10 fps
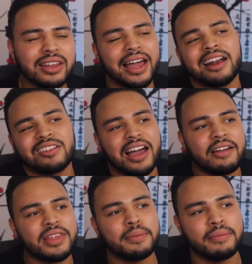Like, I don't know, I
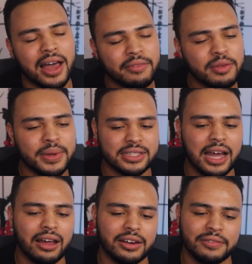have the
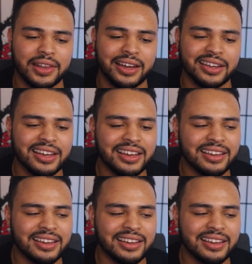mentality of like,